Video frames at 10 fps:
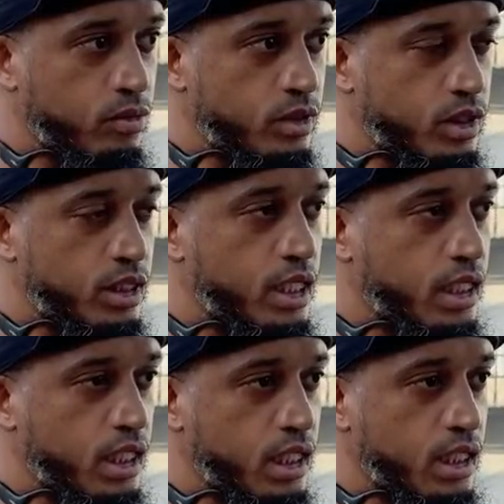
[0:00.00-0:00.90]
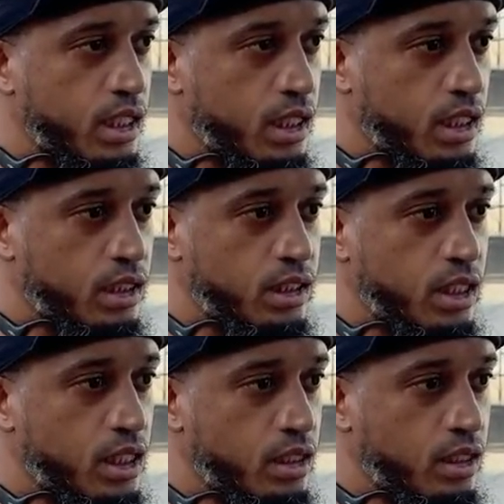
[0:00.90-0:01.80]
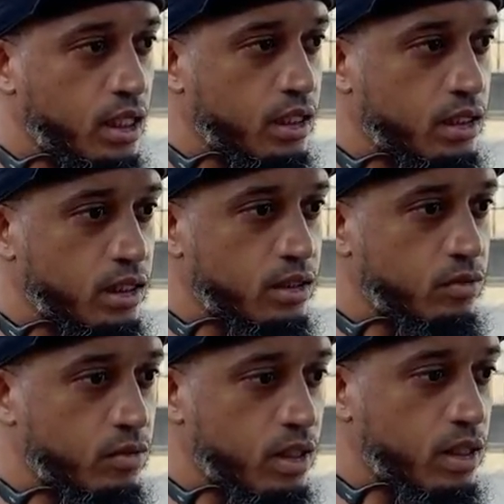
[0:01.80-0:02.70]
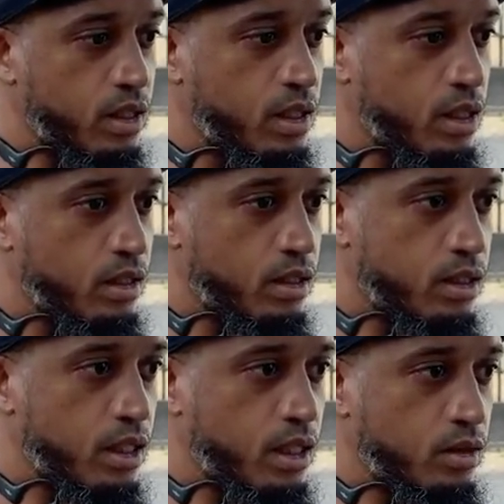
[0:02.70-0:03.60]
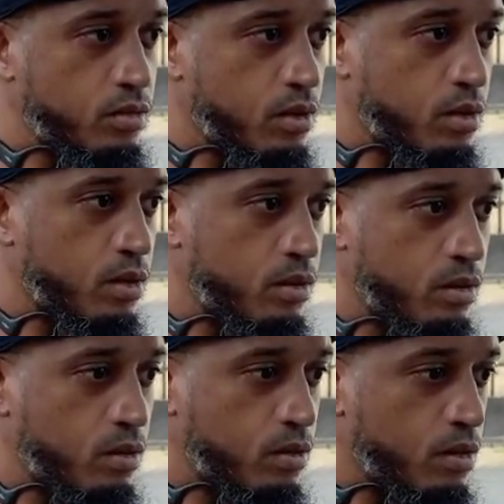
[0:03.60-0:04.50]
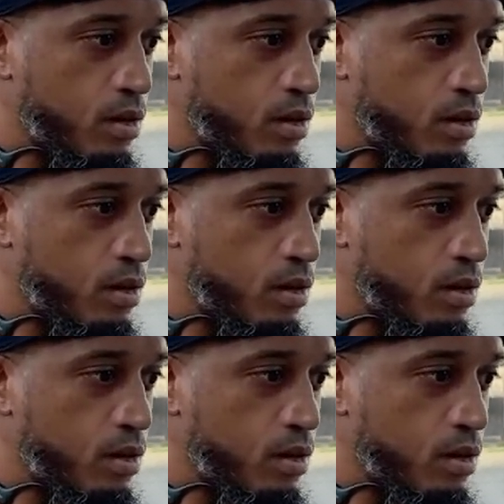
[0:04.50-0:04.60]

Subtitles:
We were just taking it in and understanding like these are where the slaves were, you know,